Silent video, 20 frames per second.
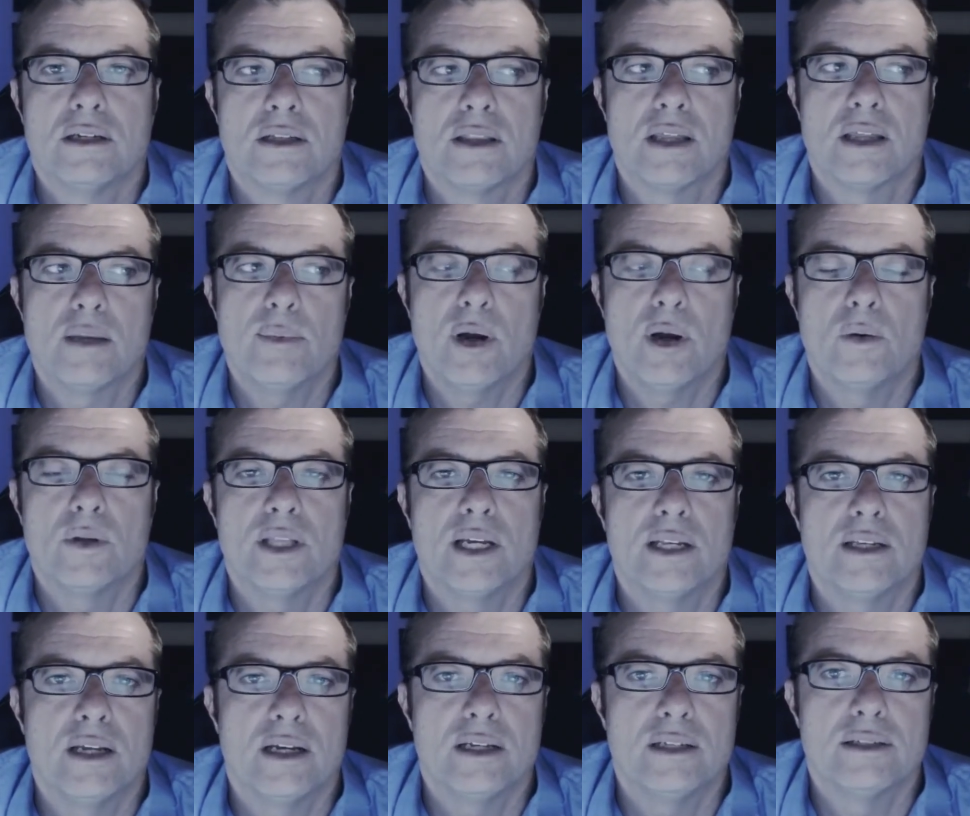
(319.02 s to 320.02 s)
Think about what
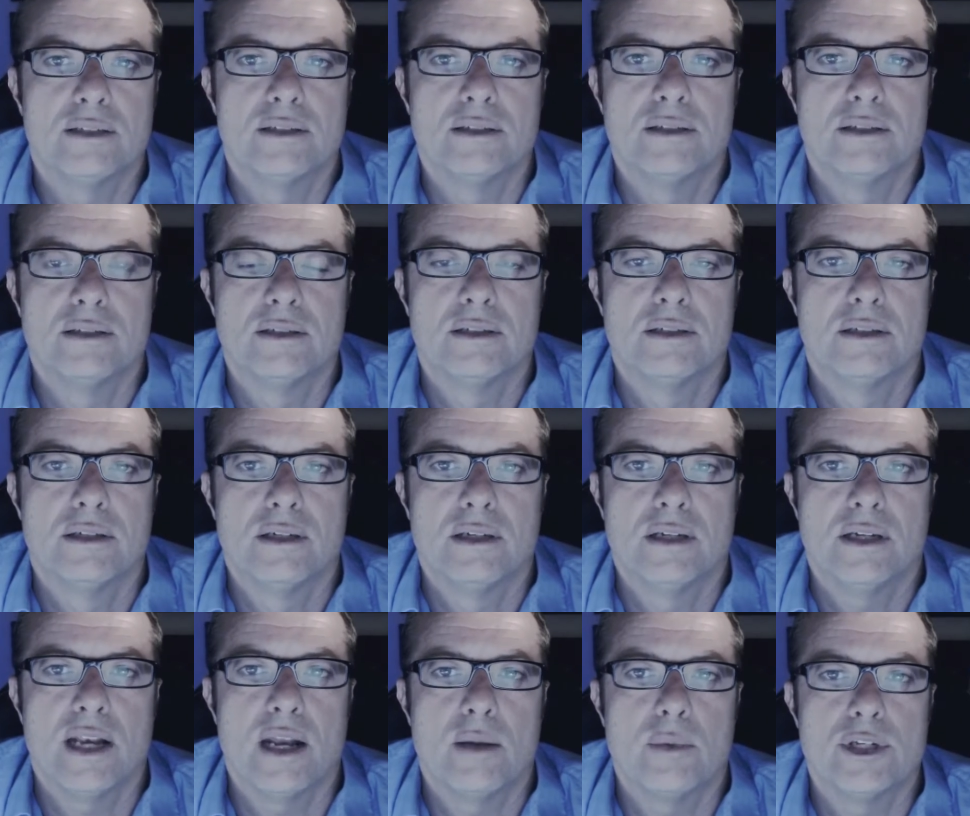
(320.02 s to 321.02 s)
that does
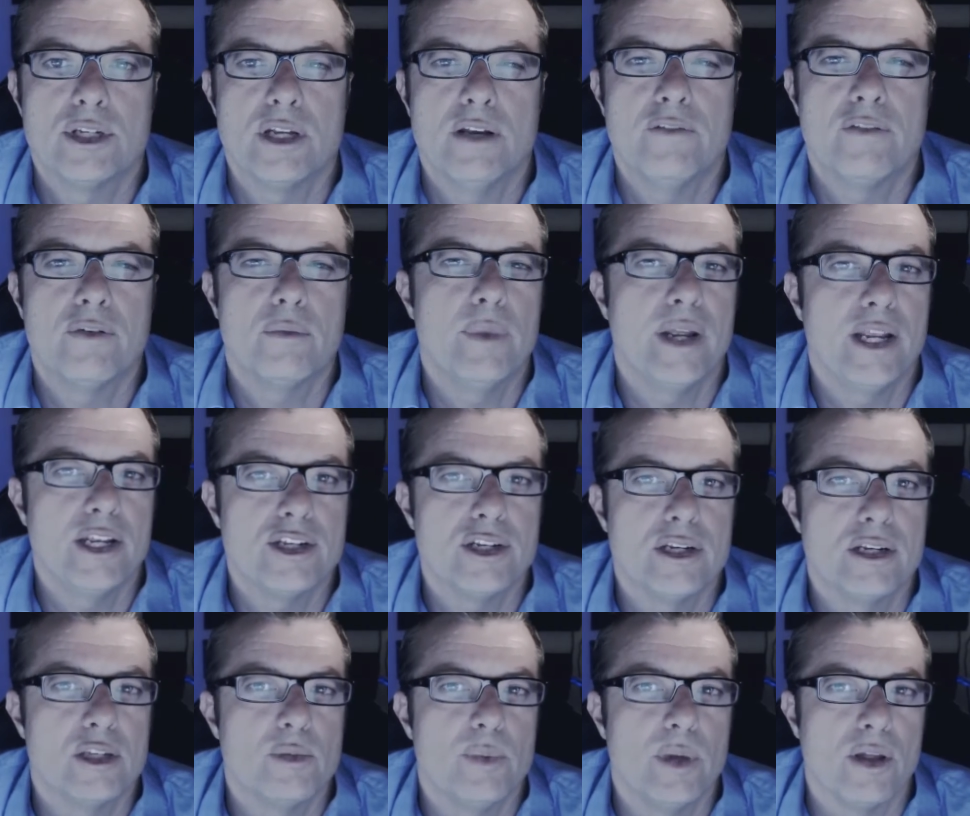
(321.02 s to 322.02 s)
and how much
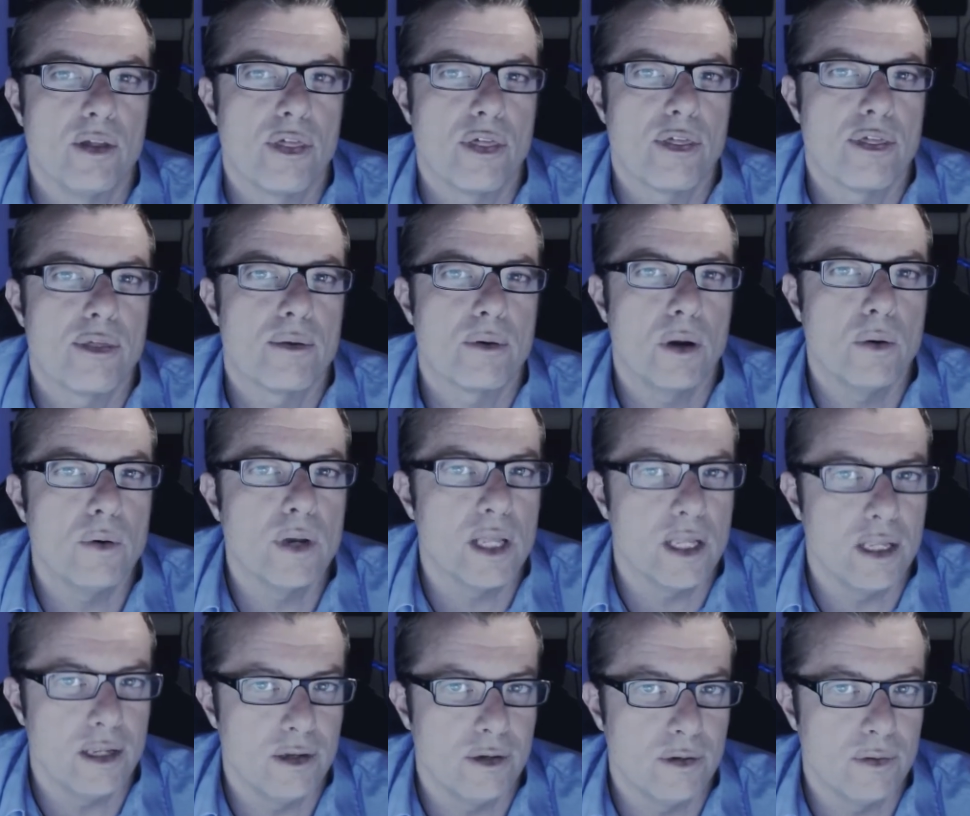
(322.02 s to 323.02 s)
information is being thrown
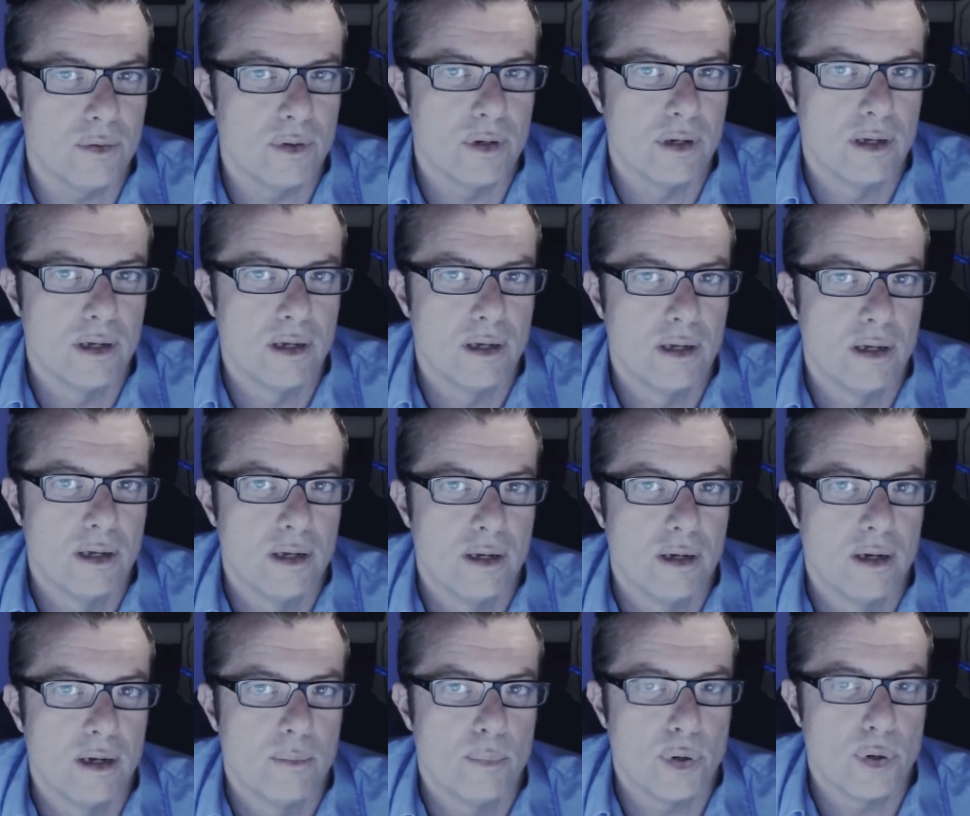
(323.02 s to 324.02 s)
at you
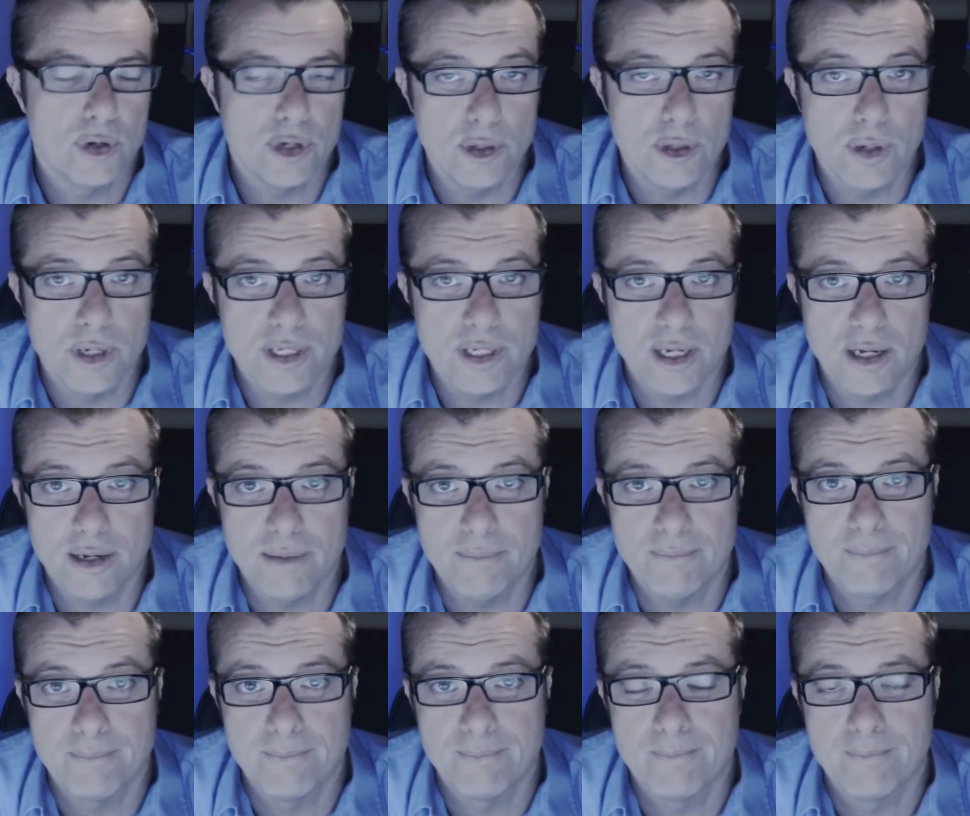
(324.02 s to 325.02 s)
per unit time.
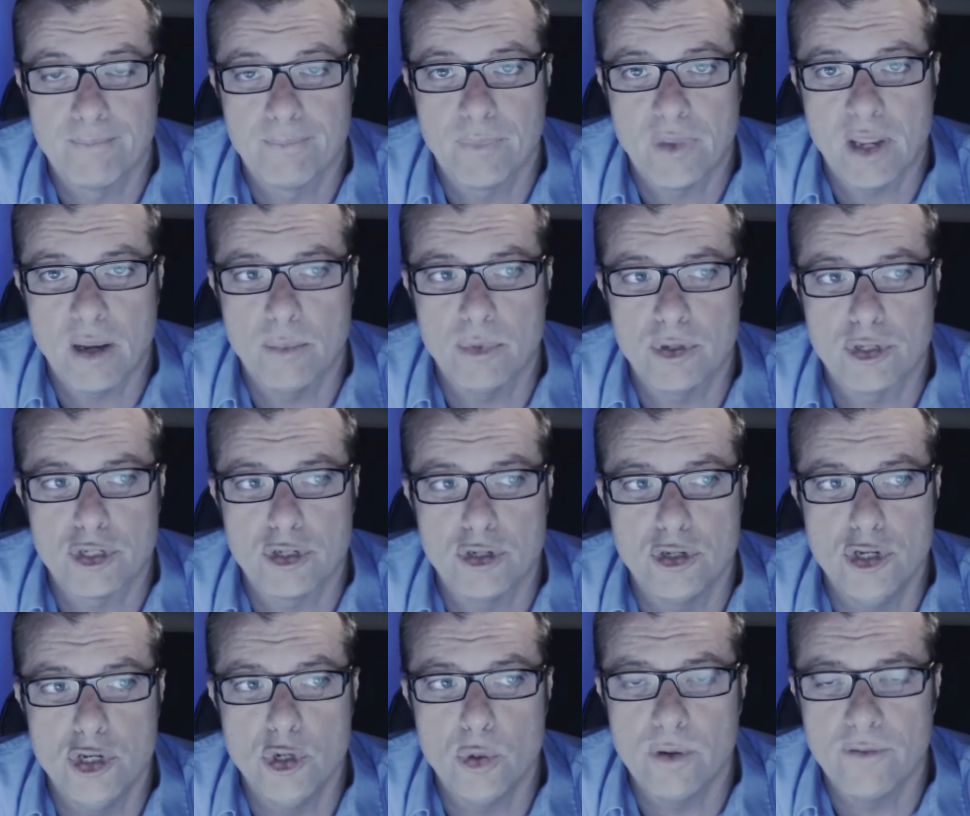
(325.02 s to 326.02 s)
How much
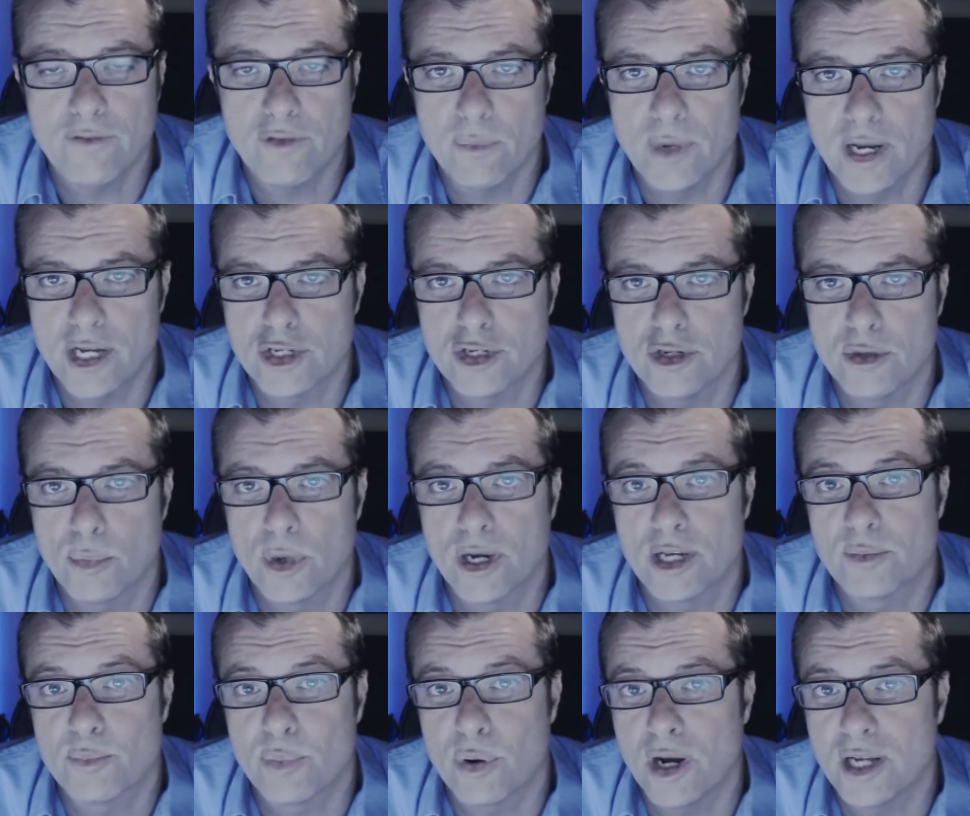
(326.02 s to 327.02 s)
new information your brain
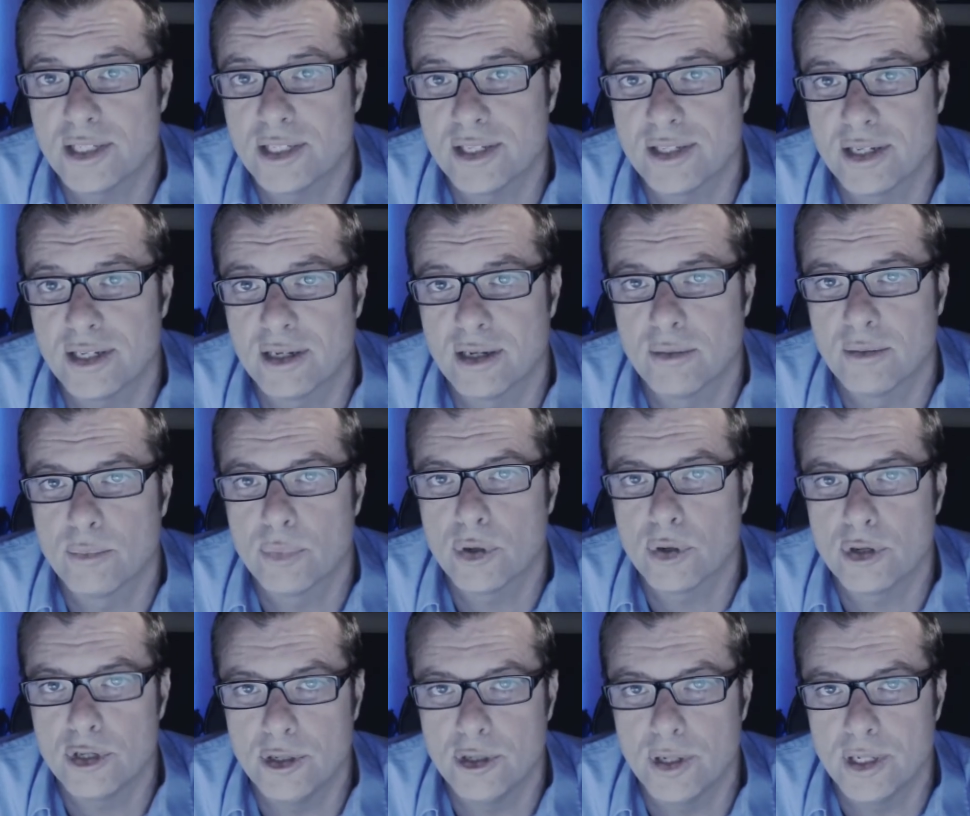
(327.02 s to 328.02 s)
is processing
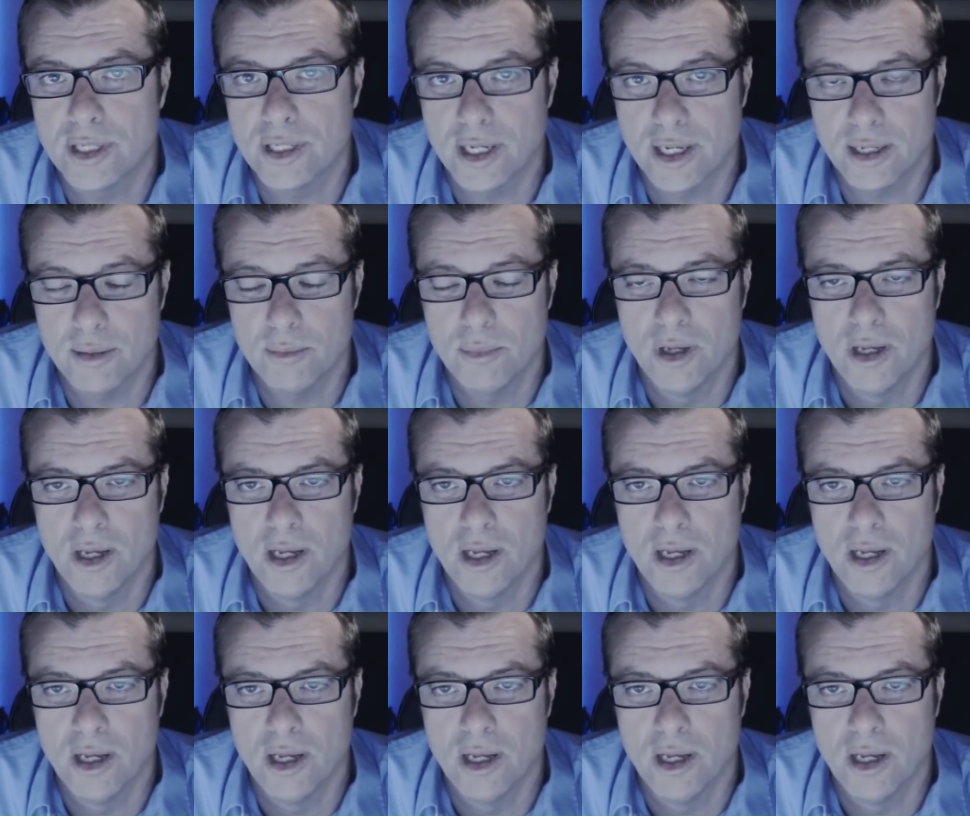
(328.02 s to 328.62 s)
per unit time.